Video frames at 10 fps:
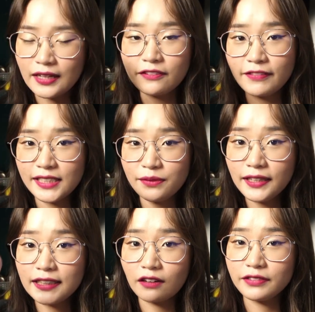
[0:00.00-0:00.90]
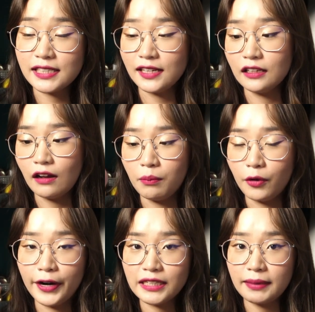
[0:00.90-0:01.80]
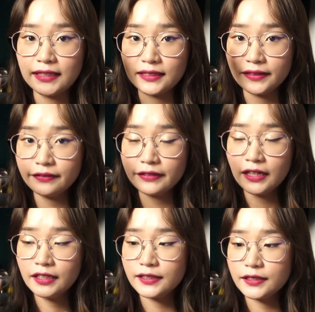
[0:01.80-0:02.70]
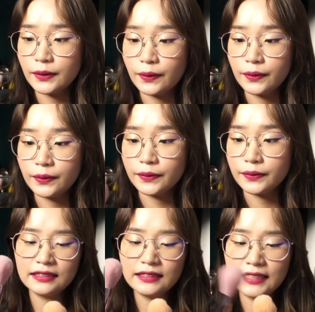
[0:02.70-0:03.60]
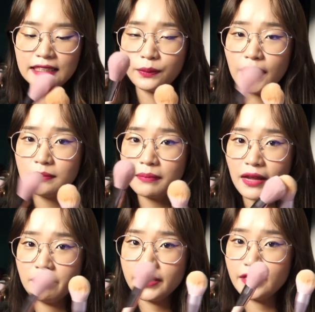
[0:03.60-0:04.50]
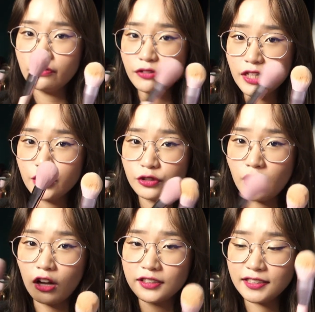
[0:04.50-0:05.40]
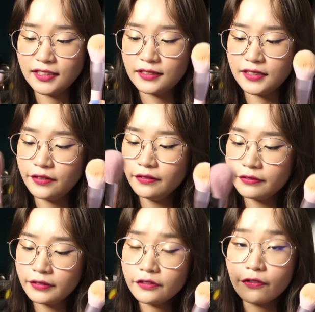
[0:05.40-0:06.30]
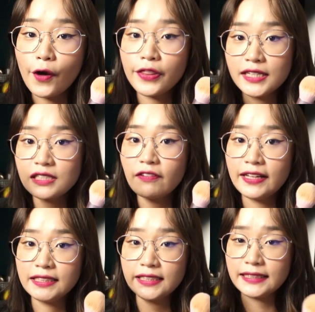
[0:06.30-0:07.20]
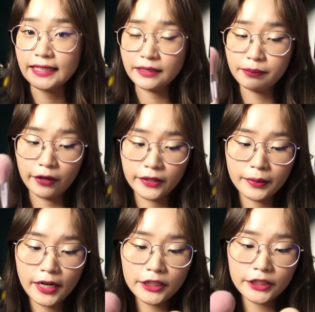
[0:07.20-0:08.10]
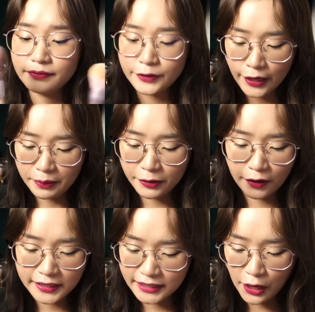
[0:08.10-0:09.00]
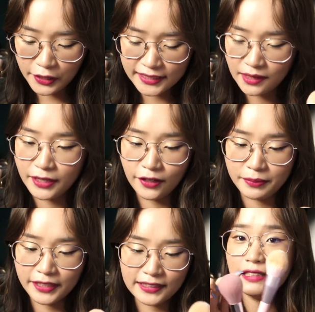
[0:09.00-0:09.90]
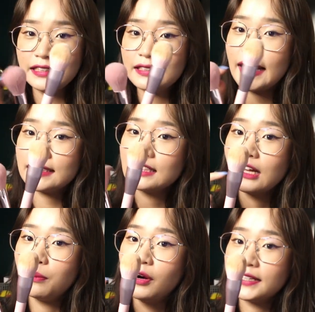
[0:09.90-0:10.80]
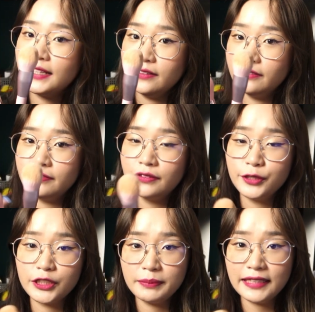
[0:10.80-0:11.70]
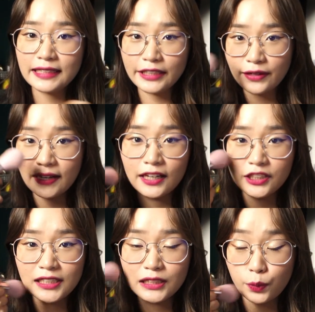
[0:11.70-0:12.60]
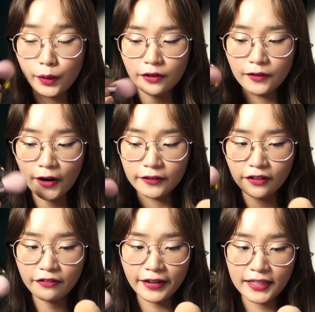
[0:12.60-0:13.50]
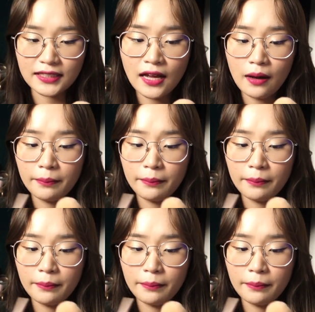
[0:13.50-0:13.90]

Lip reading: The Fenty one is obviously a lot more expensive, so this one might be a really good alternative for this Fenty setting powder brush. Don't get me wrong, it's not the same at all, because this has a lot more give, which means that you can actually swirl around on your face.